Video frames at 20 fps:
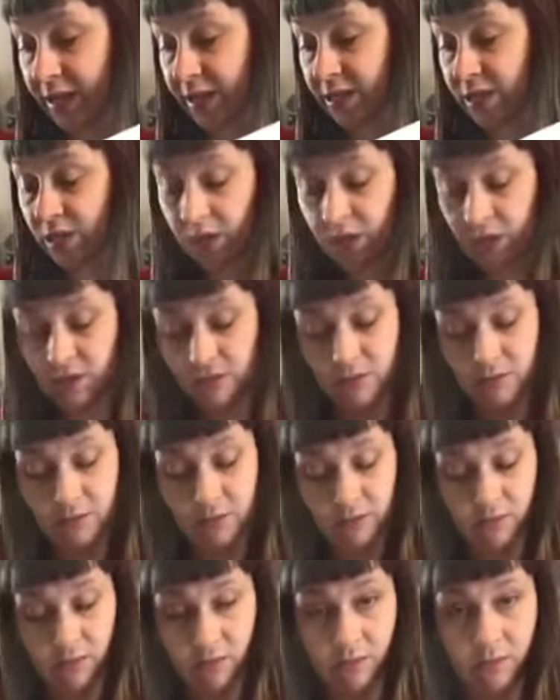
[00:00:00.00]
to
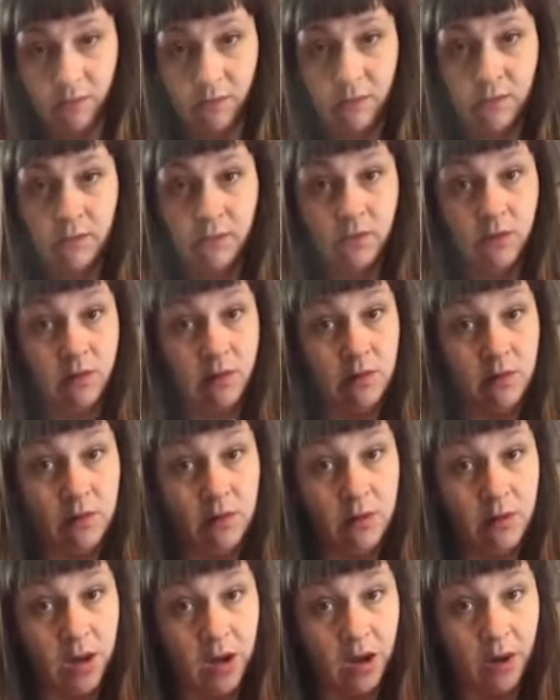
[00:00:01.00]

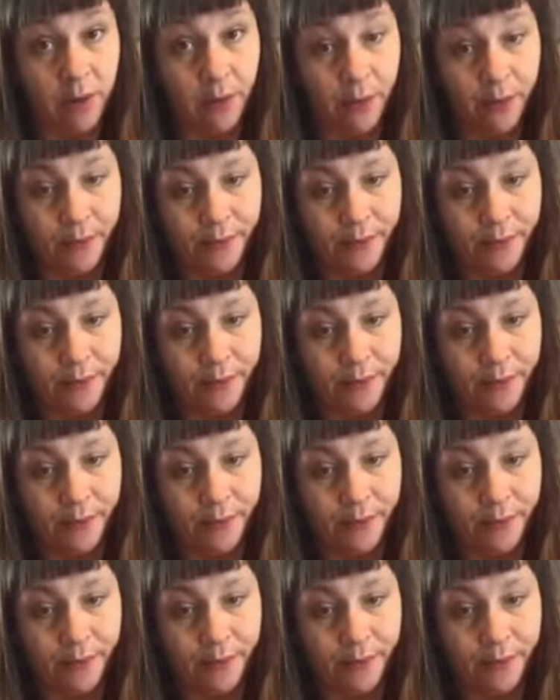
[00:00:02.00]
go.